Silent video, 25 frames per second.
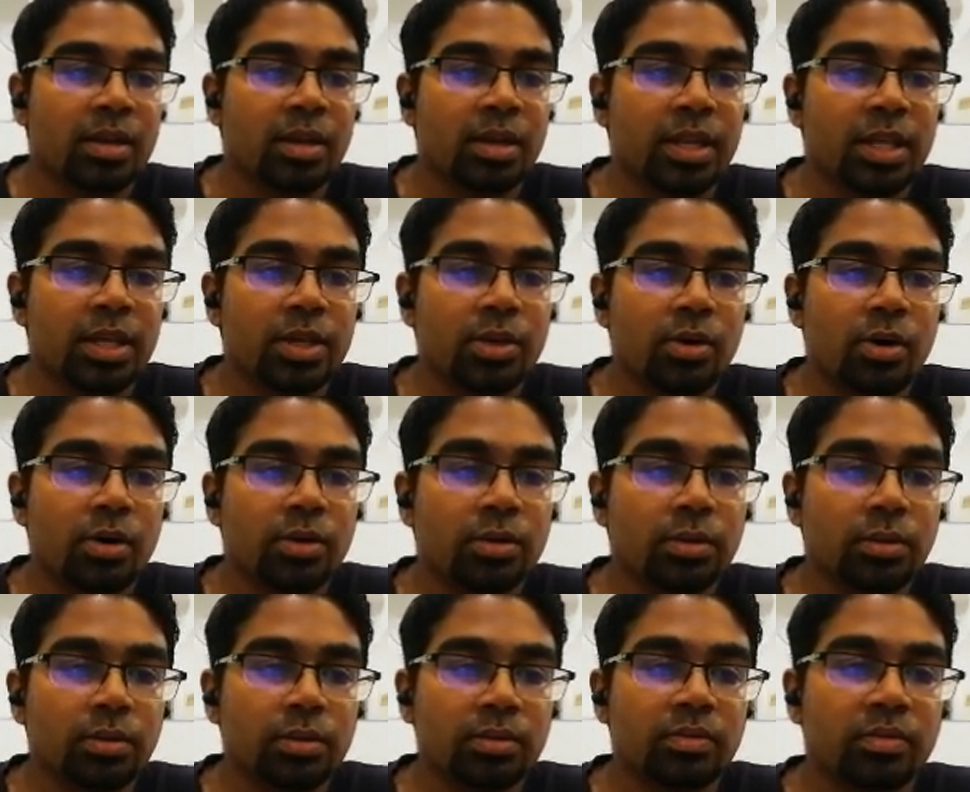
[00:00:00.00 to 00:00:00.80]

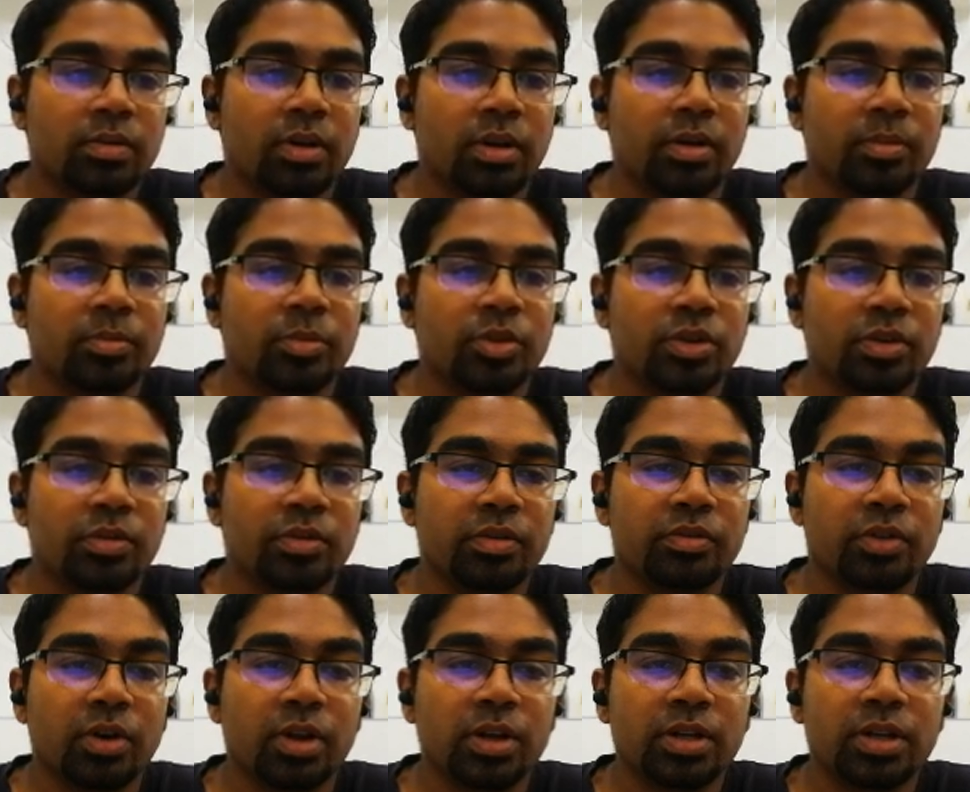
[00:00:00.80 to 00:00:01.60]
Neon, I'm sure
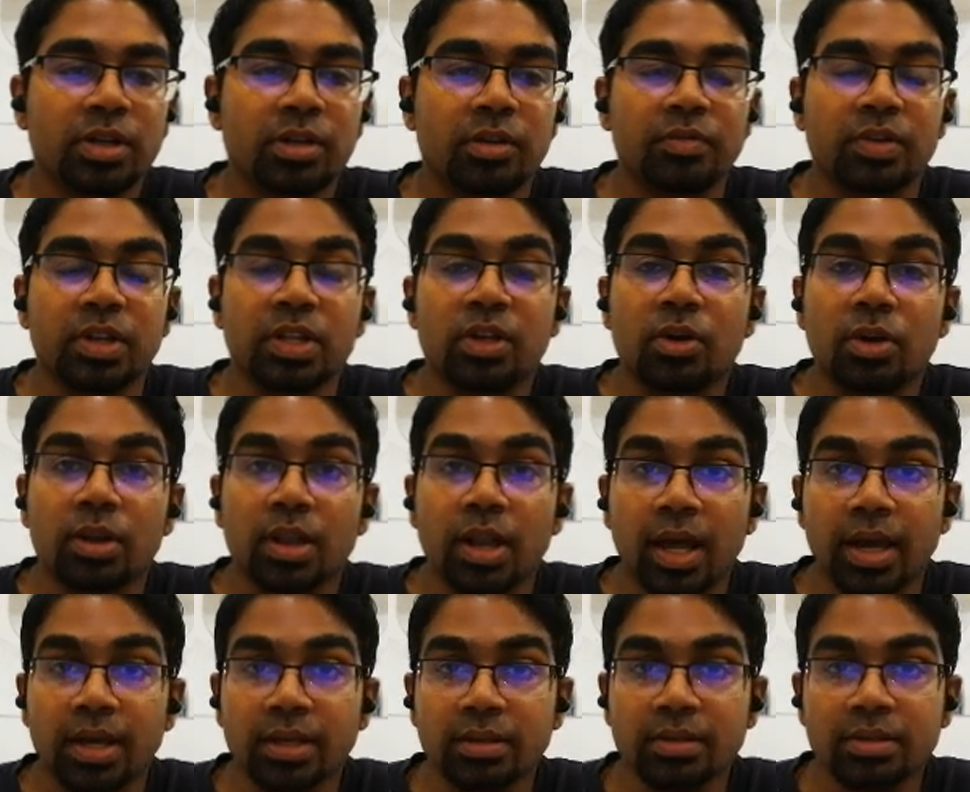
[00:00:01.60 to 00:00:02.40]
we've all heard of
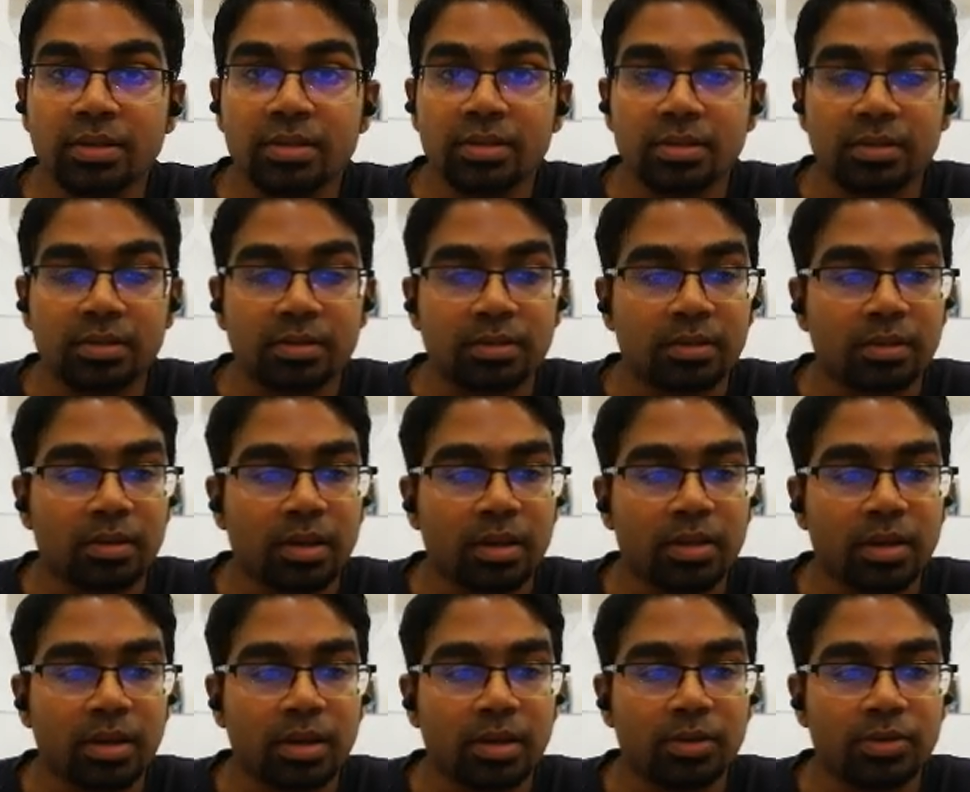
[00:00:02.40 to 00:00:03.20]
neon lights.
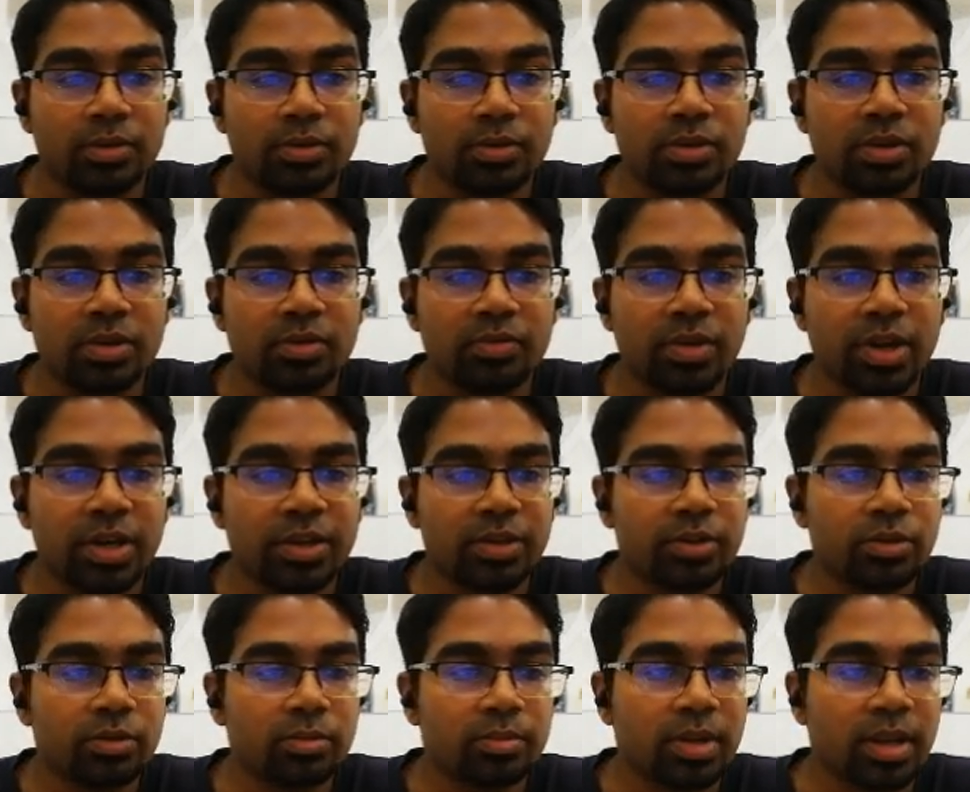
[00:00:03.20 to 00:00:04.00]
Okay, they're used in
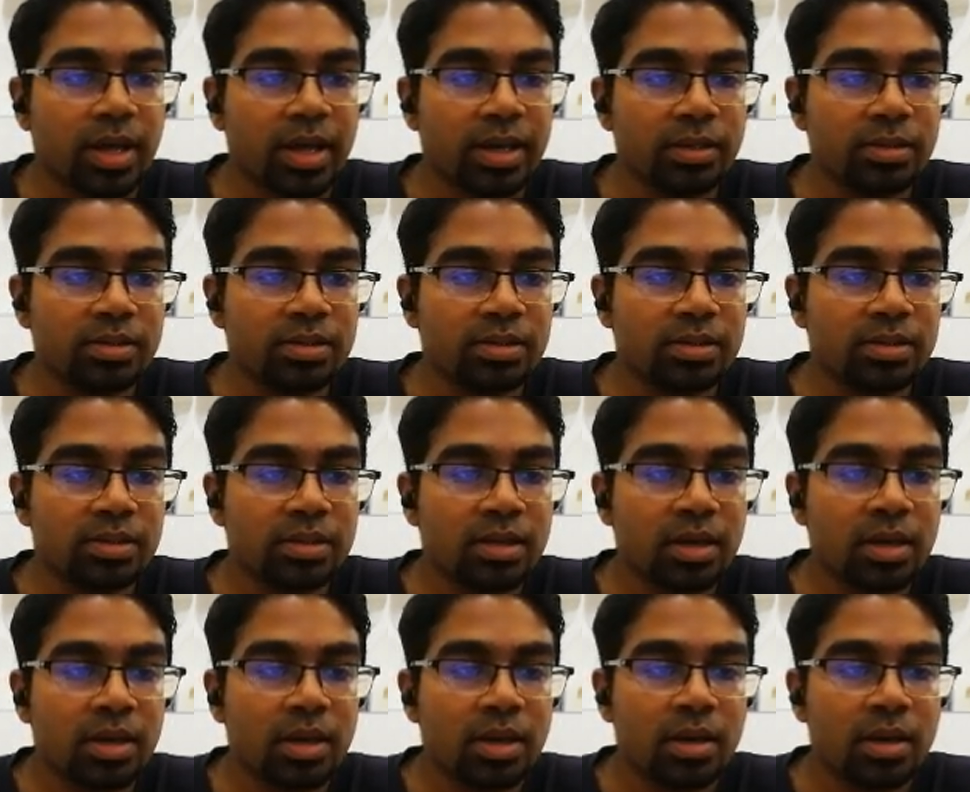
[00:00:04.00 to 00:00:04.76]
red tube lights.